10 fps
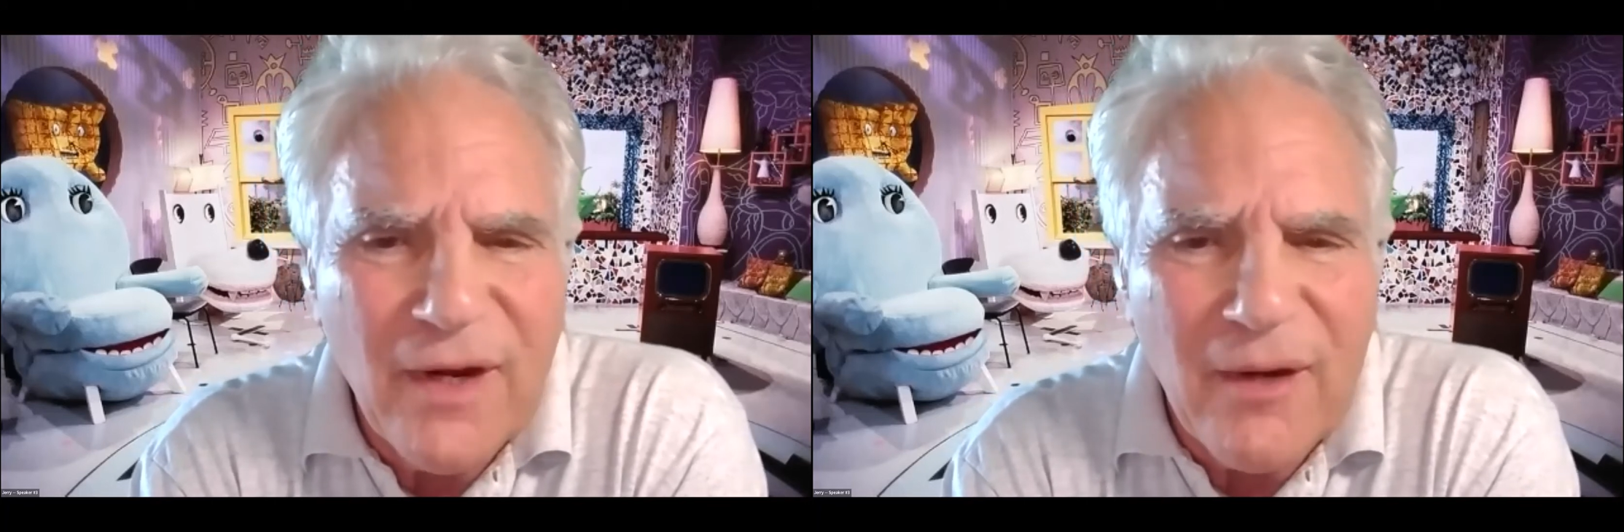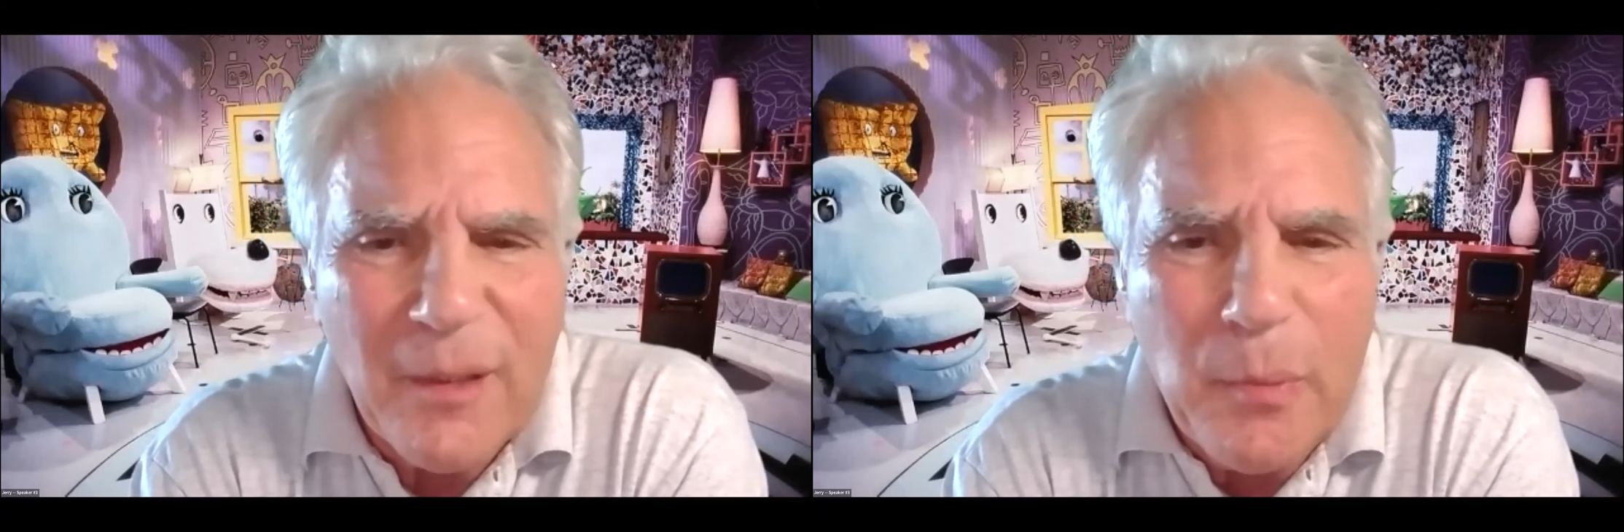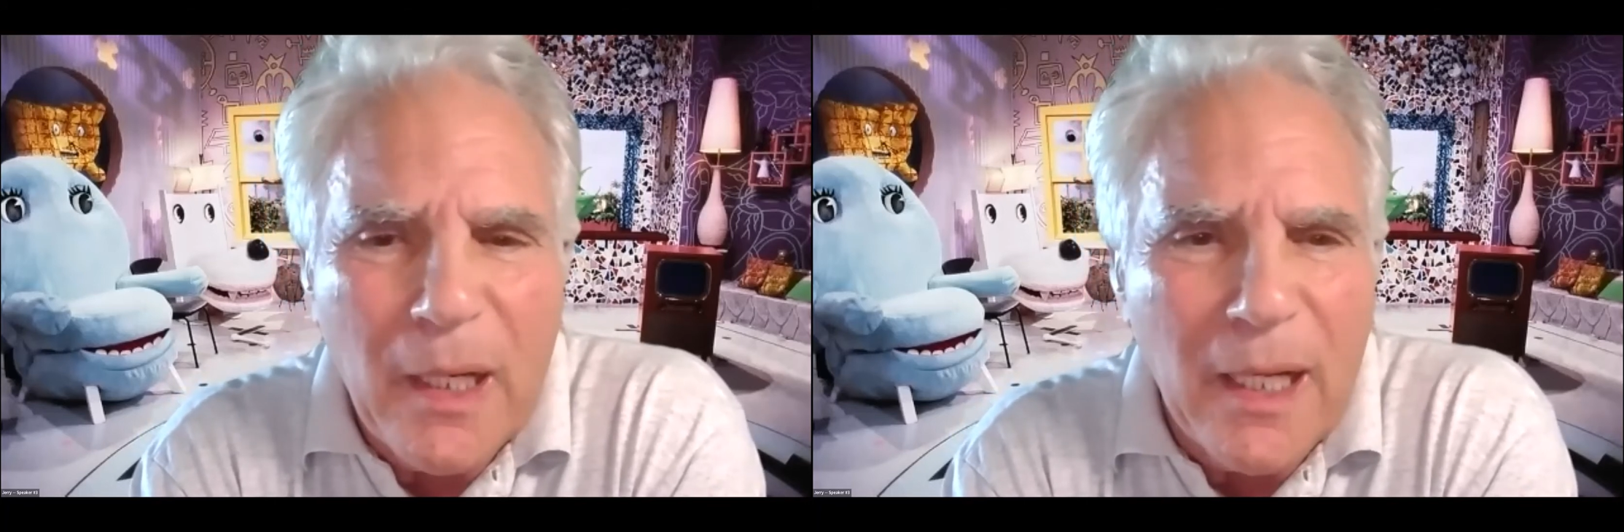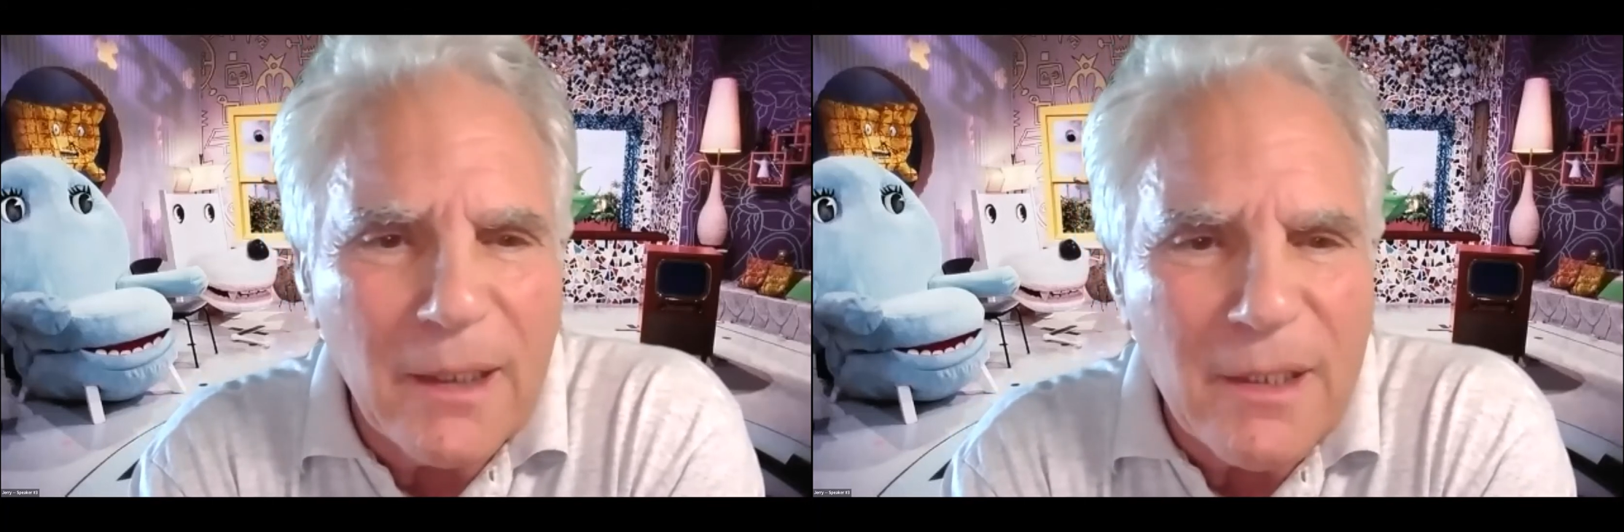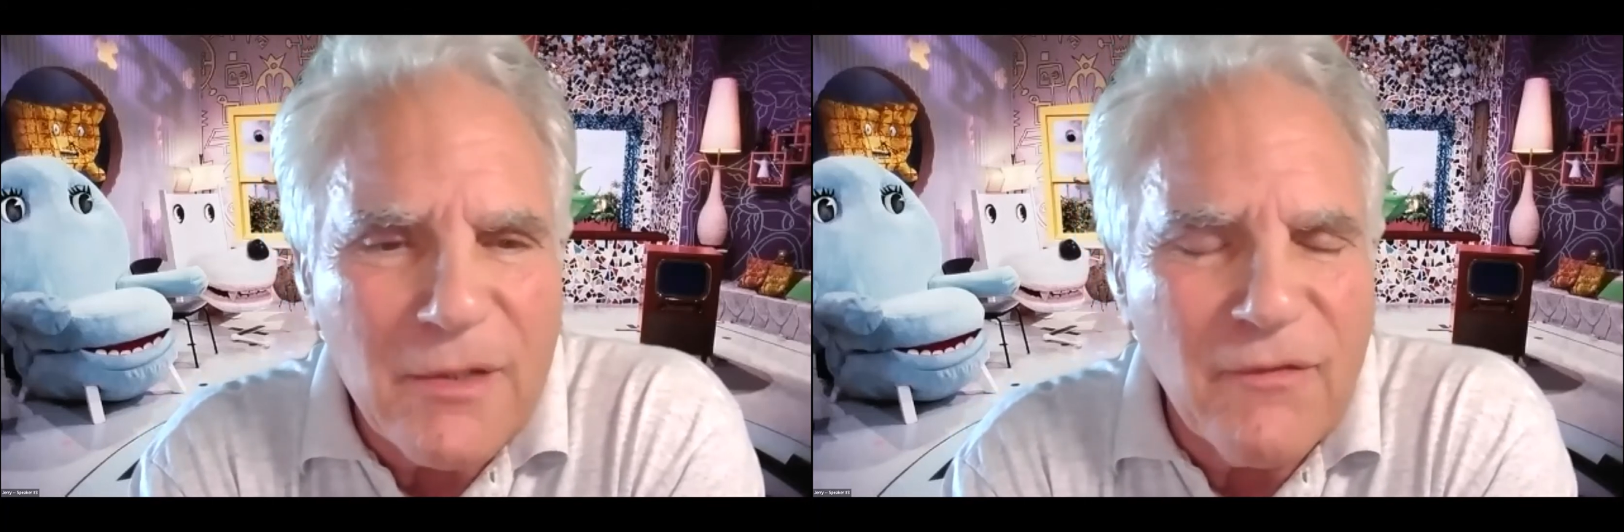very
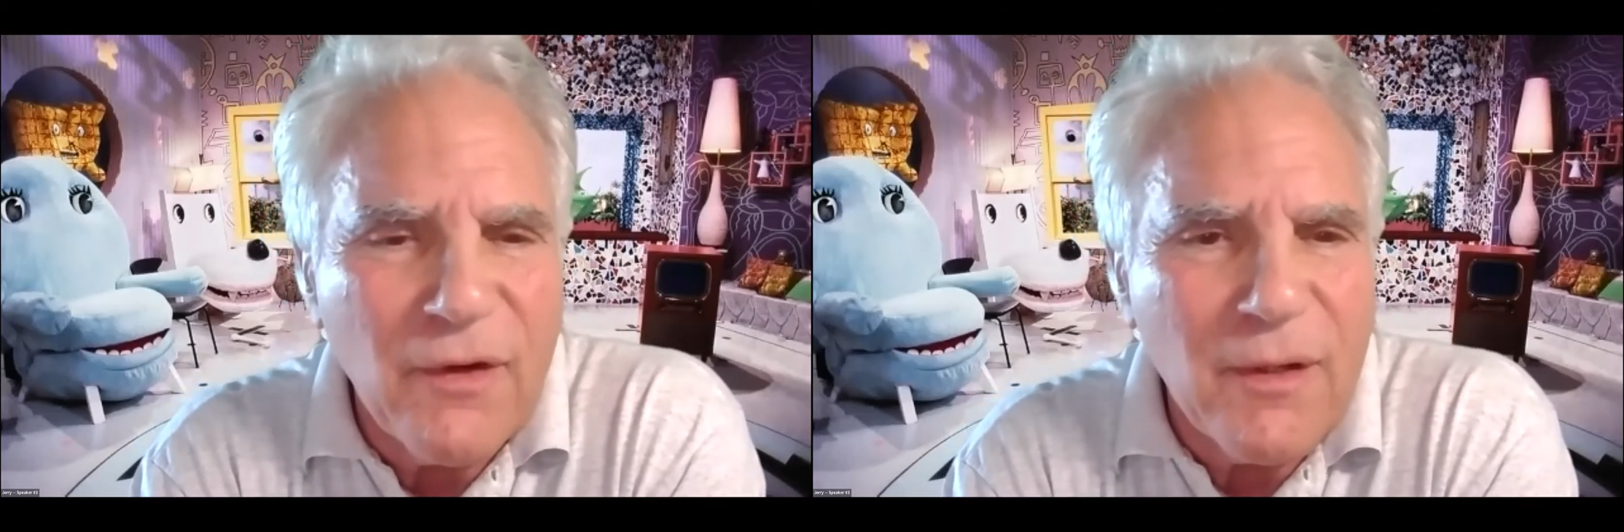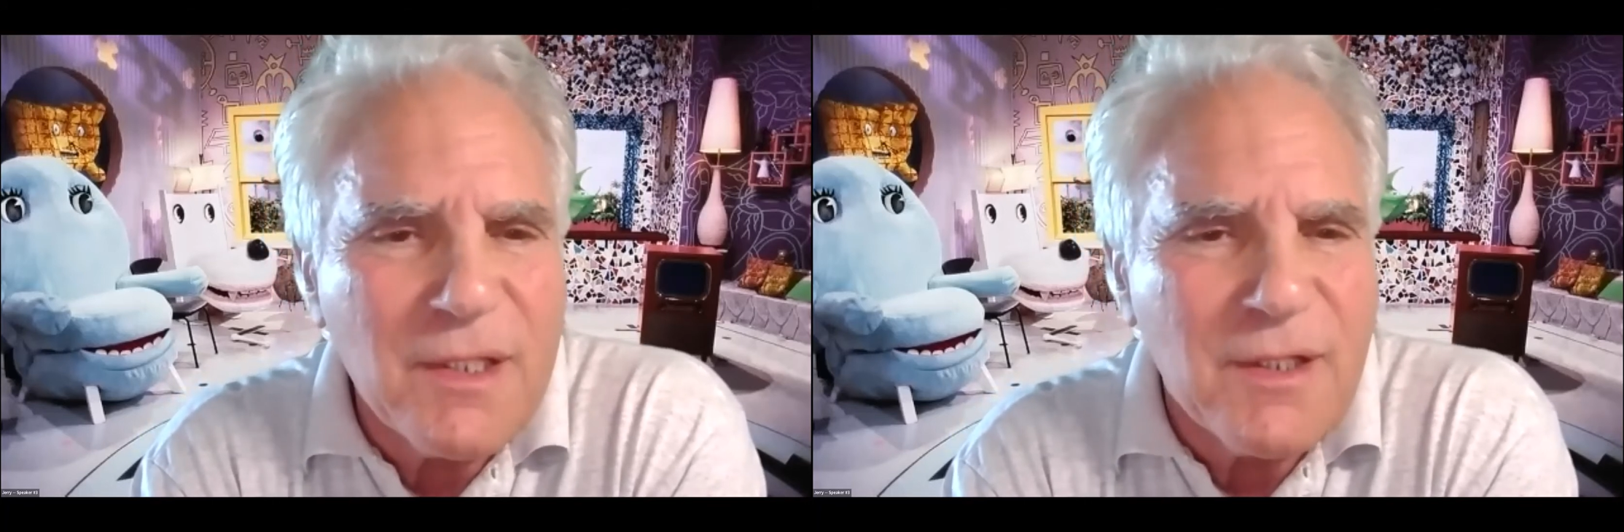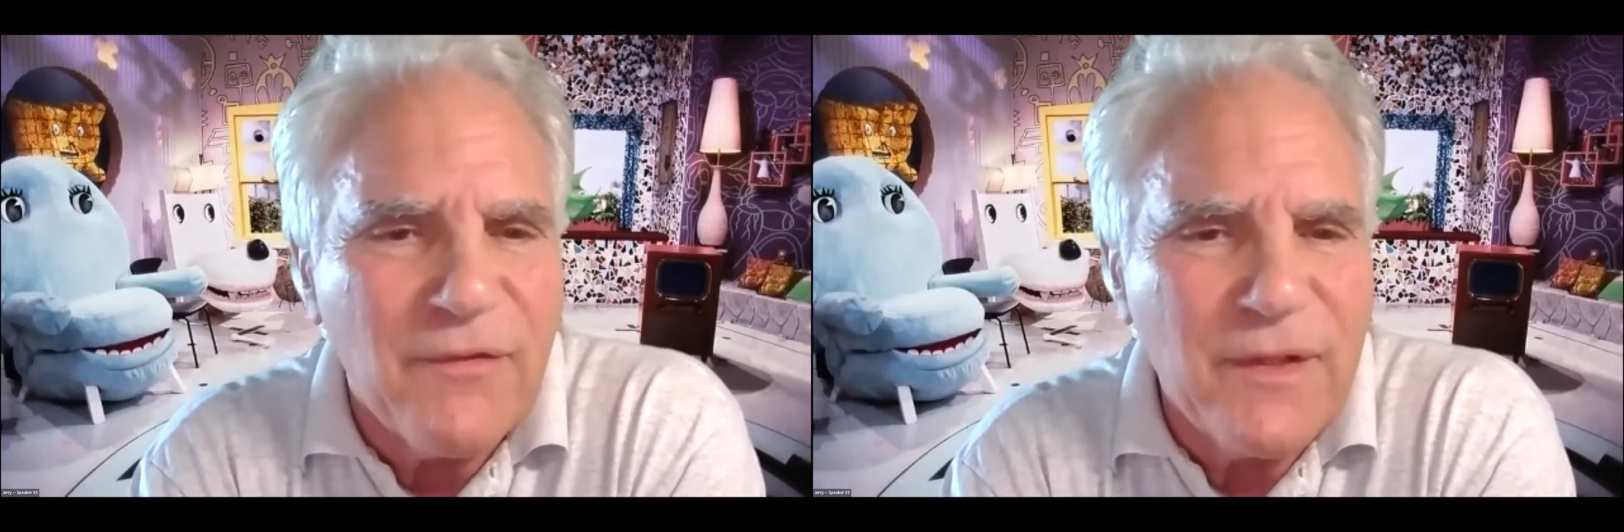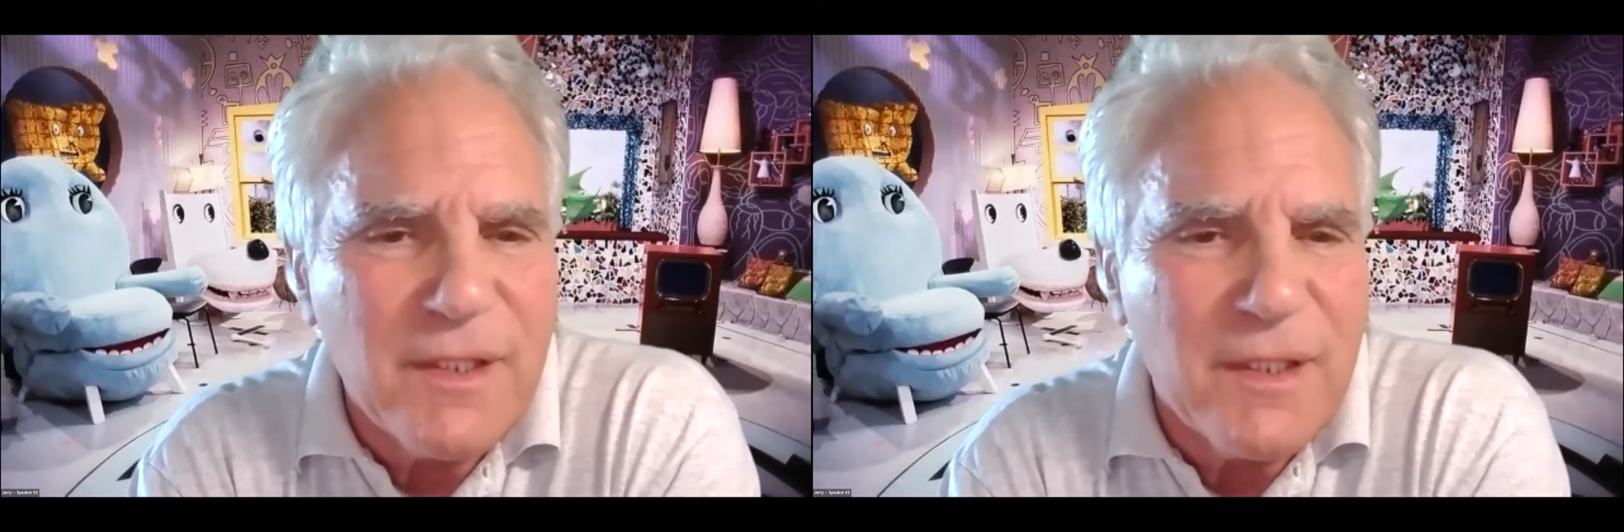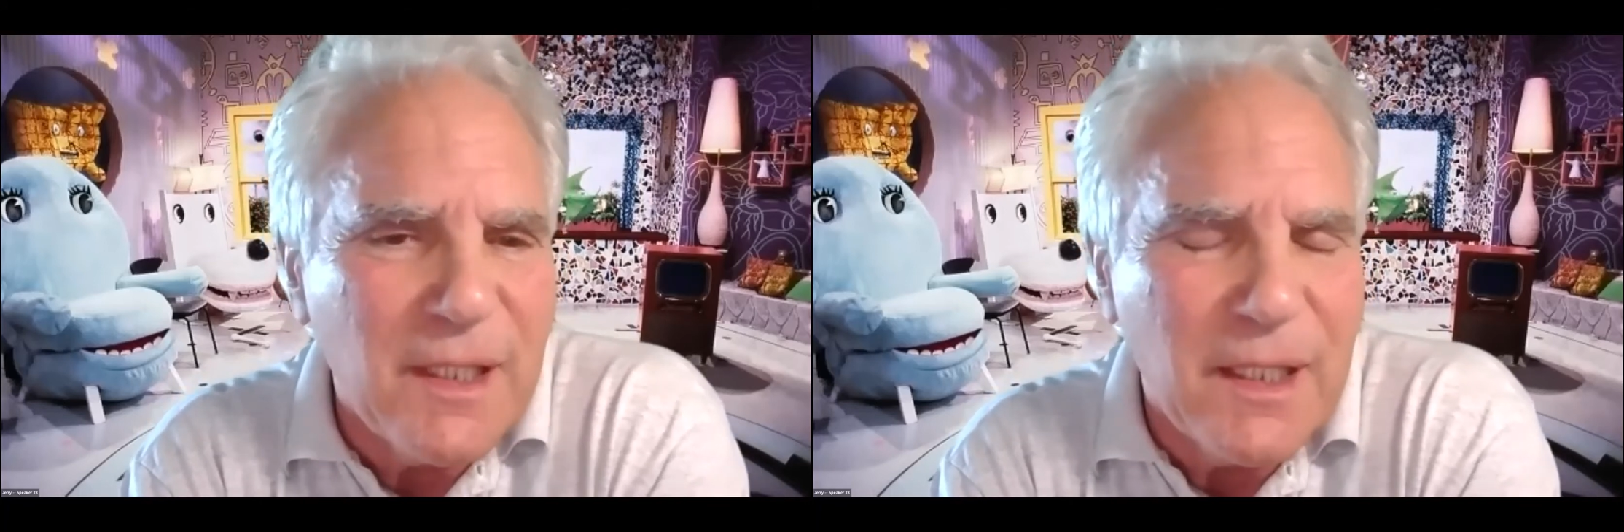polished, very
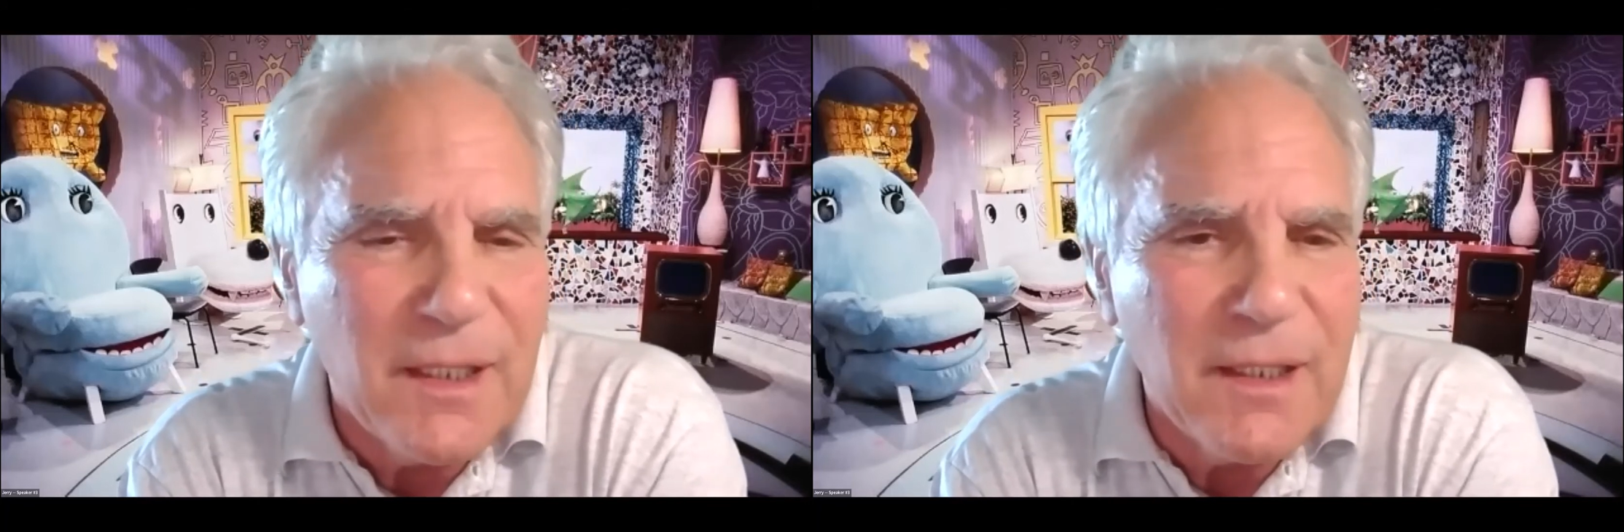sophisticated,